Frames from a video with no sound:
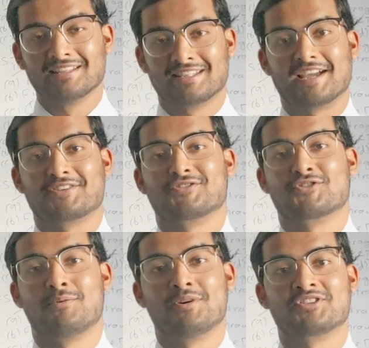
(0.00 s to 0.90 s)
Thank you
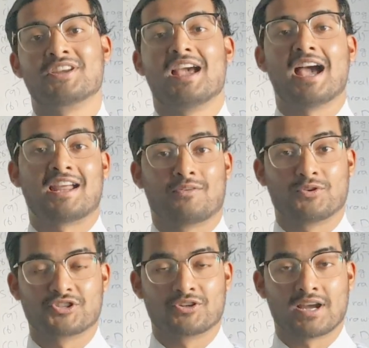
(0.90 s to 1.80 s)
so much, and I
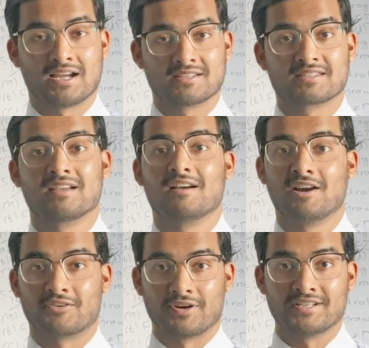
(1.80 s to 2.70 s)
wish you guys a
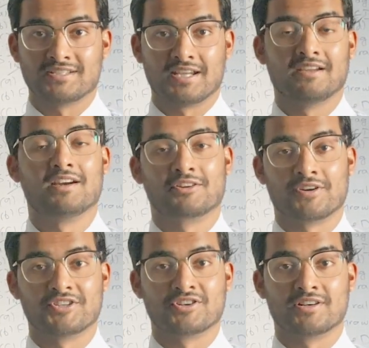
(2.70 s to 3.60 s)
great day, a
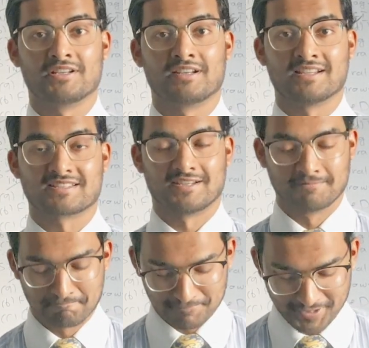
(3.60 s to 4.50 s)
great journey lies ahead.
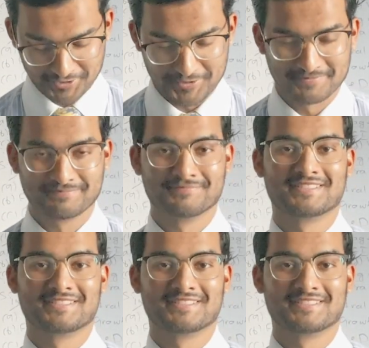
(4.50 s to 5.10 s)
Thank you.